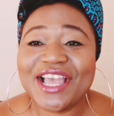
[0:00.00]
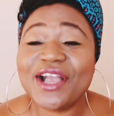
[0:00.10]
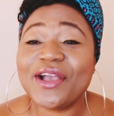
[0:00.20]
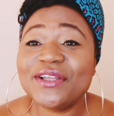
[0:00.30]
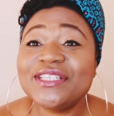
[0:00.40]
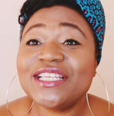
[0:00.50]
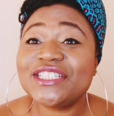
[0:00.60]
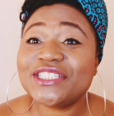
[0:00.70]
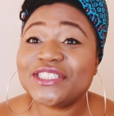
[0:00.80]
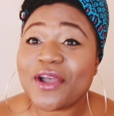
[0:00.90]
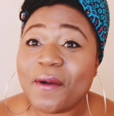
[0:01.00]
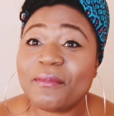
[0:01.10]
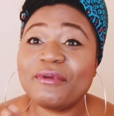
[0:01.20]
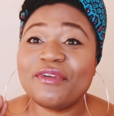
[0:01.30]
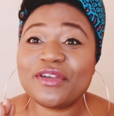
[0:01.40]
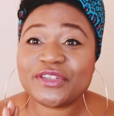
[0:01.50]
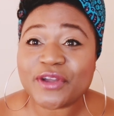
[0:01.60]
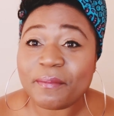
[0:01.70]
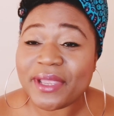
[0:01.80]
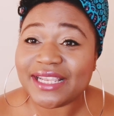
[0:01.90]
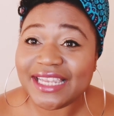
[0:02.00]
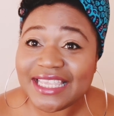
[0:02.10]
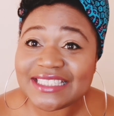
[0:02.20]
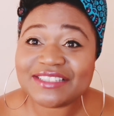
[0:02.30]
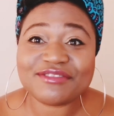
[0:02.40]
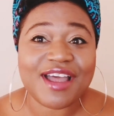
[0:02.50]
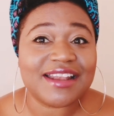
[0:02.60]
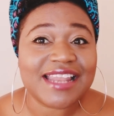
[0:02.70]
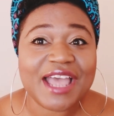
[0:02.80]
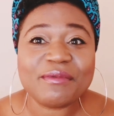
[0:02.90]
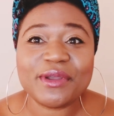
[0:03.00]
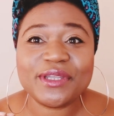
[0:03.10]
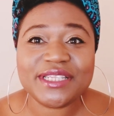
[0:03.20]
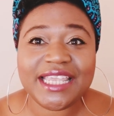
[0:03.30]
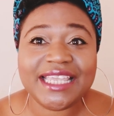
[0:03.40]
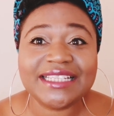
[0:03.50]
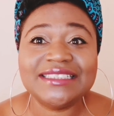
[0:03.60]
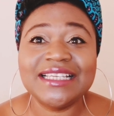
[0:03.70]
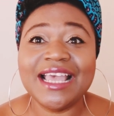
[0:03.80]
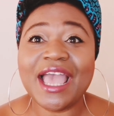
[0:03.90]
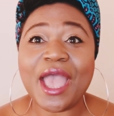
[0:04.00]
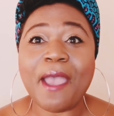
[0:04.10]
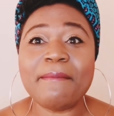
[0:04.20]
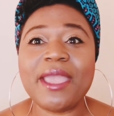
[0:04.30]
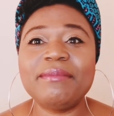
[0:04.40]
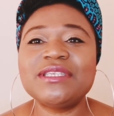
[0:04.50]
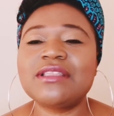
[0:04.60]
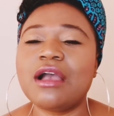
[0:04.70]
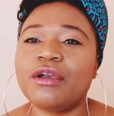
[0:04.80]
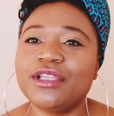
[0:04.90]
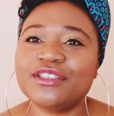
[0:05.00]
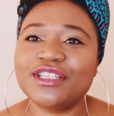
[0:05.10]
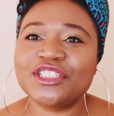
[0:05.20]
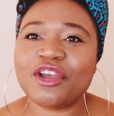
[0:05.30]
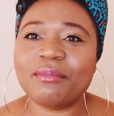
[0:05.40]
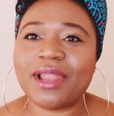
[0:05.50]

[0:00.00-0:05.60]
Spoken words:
Go to the shop with a shopping list, write down what you need, and maybe start going to the shop